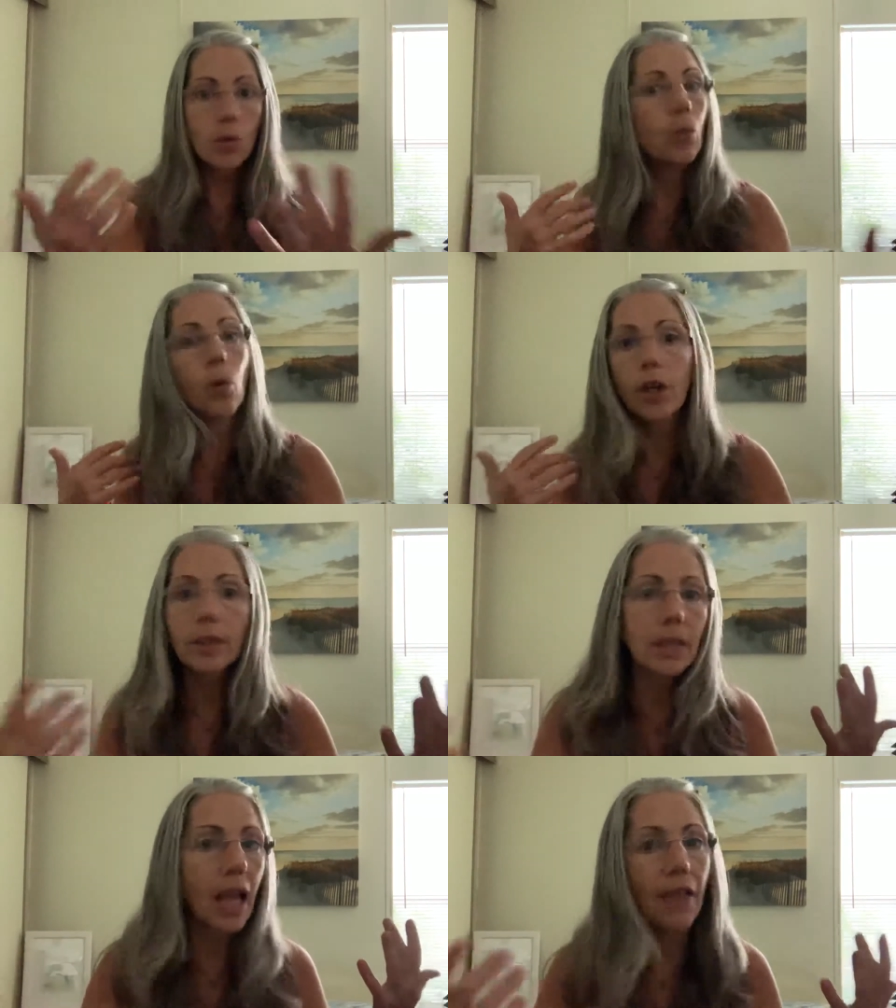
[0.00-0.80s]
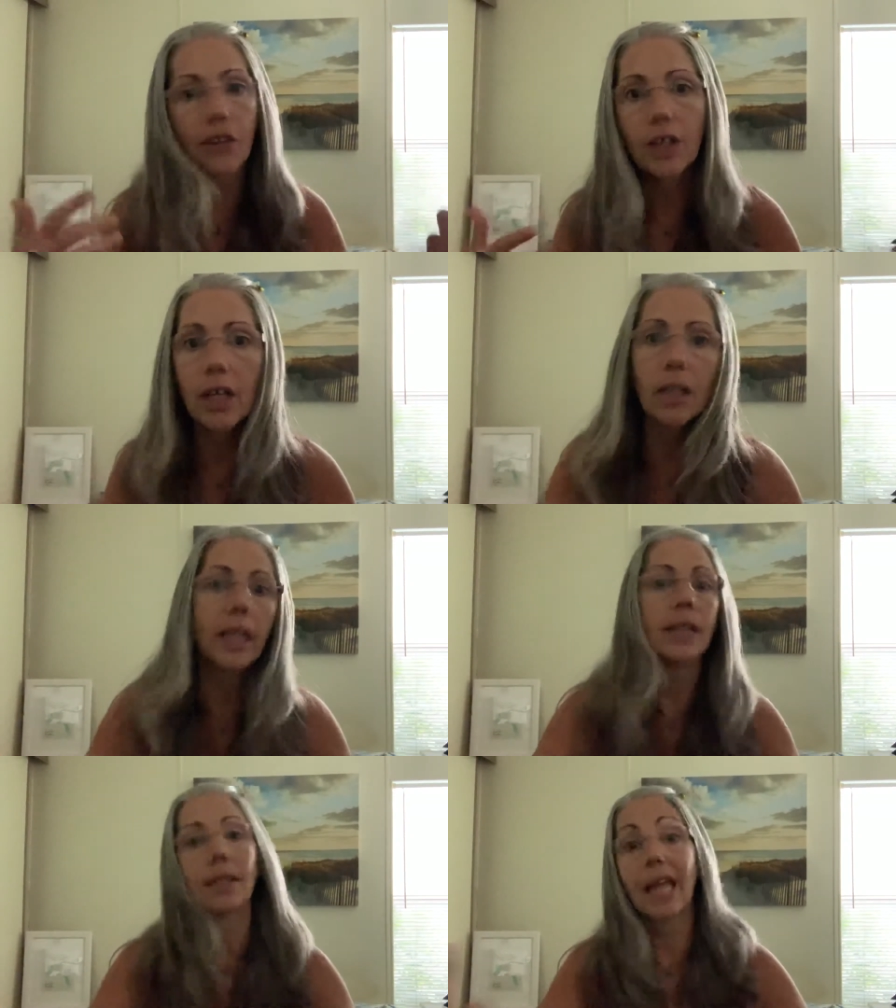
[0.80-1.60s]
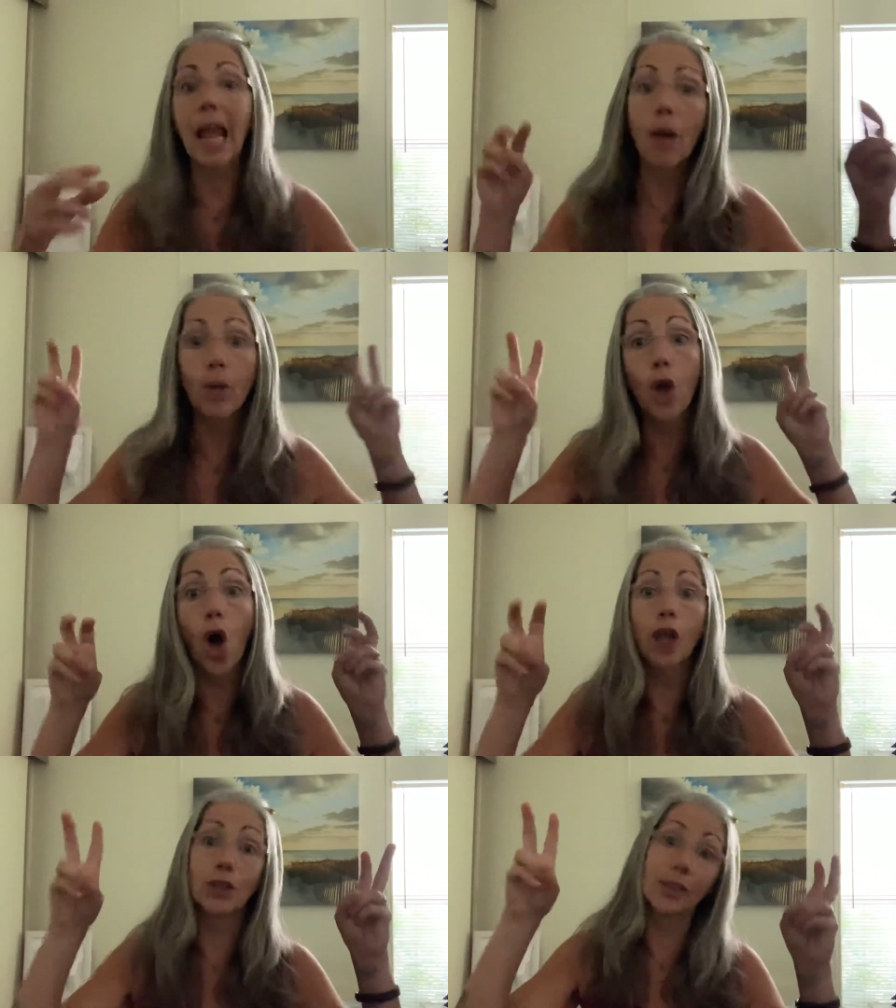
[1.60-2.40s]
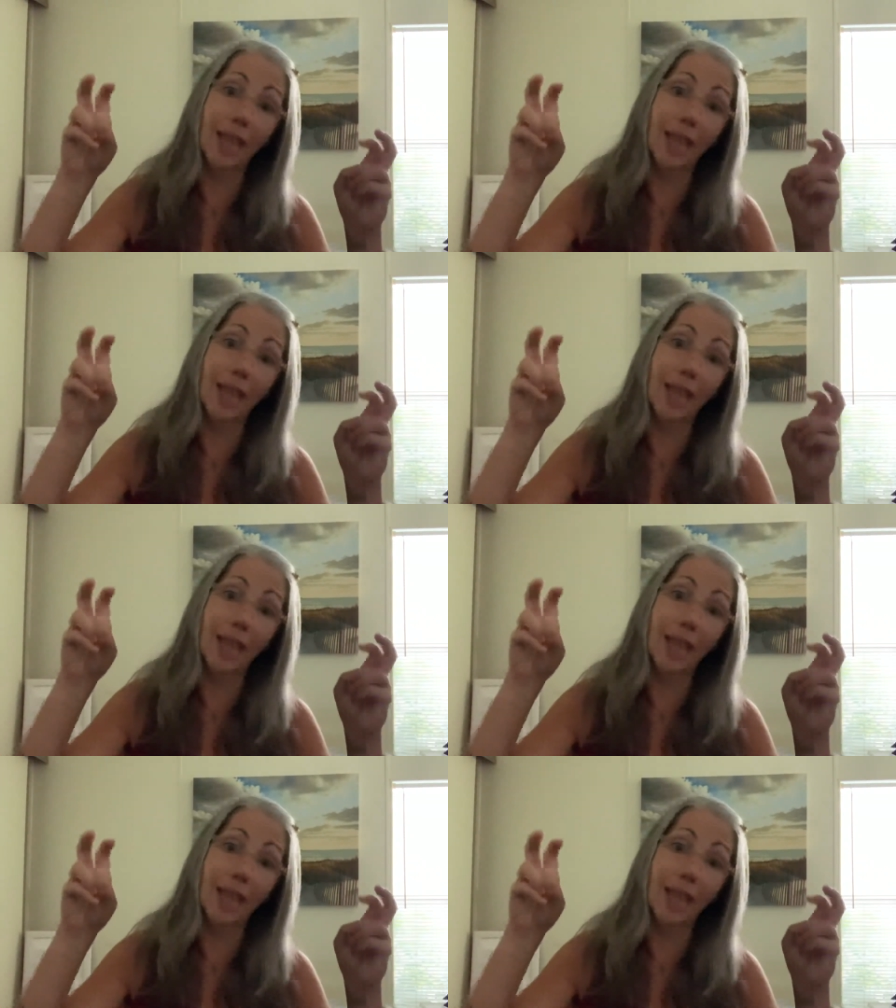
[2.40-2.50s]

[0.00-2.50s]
do work together here. Let, can't we all just